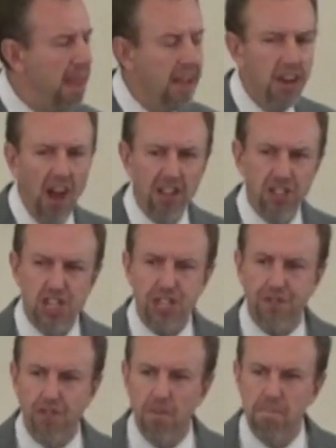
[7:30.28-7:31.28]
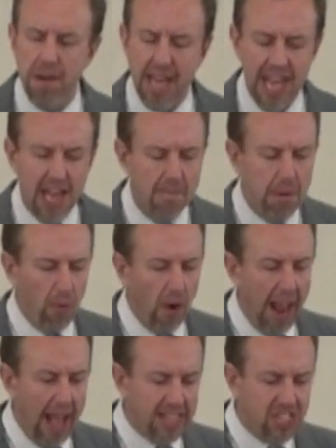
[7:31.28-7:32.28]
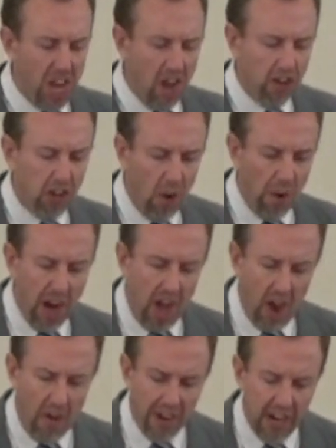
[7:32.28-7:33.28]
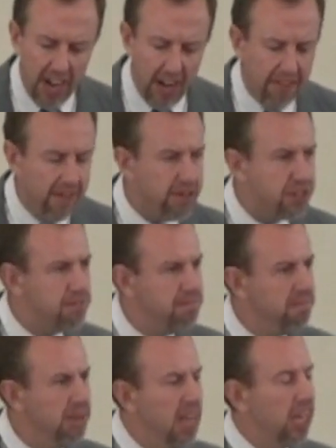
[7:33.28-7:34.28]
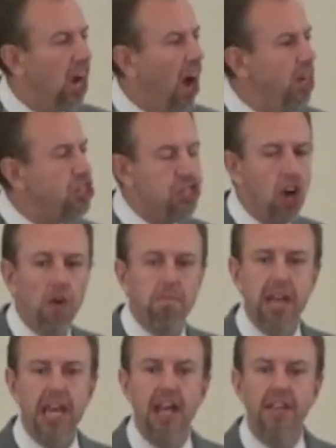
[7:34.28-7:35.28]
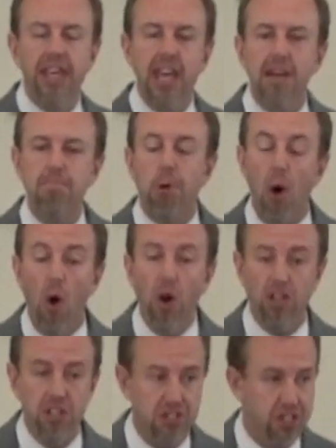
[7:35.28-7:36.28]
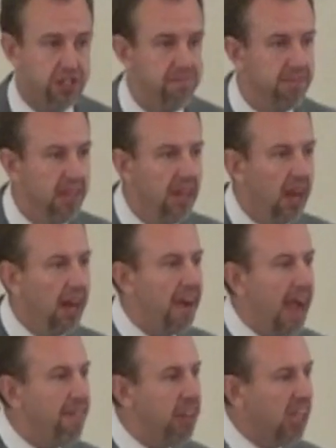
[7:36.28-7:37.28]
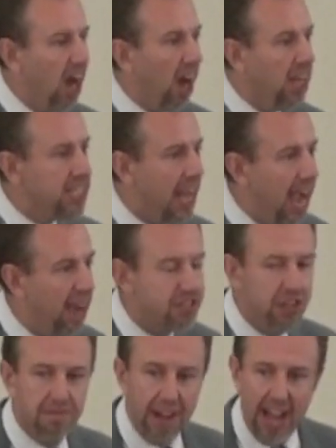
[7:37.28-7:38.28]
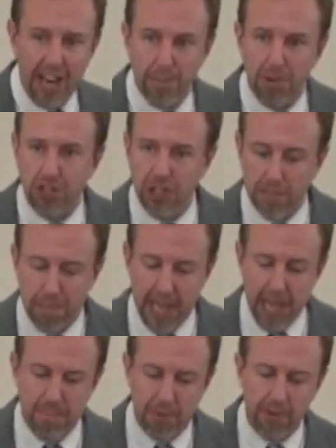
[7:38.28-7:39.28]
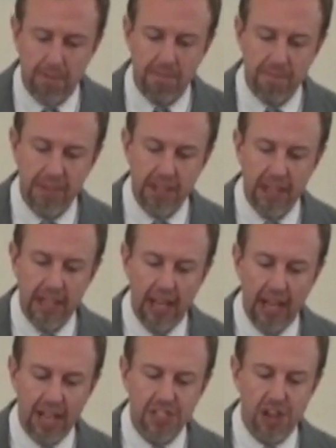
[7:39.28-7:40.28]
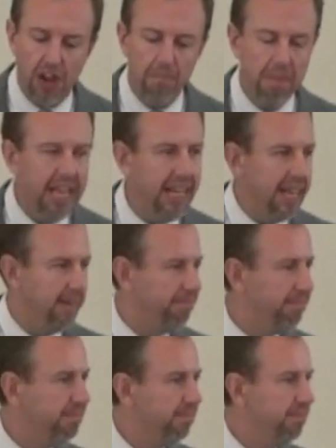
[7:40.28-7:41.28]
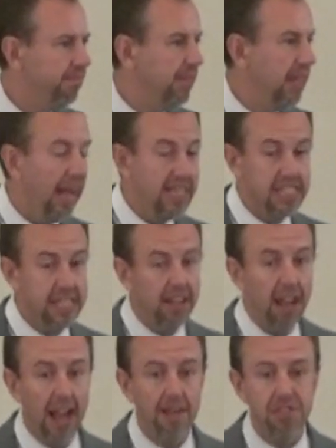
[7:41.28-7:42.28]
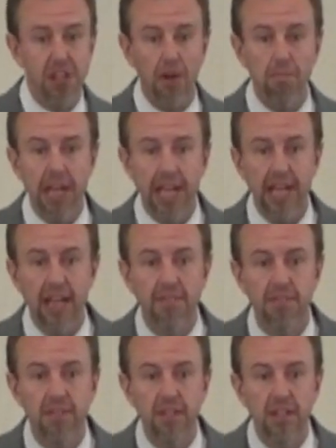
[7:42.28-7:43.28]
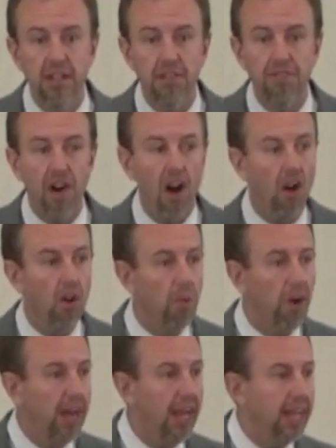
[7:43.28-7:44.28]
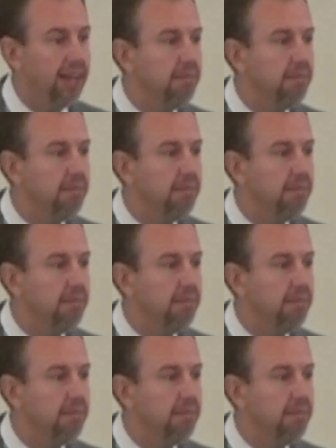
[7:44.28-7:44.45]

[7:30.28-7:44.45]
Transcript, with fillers: Not just for me, but what I saw going on in others. God showed me the importance of having God's house available to the people. I saw many, and still have saw many, fall away,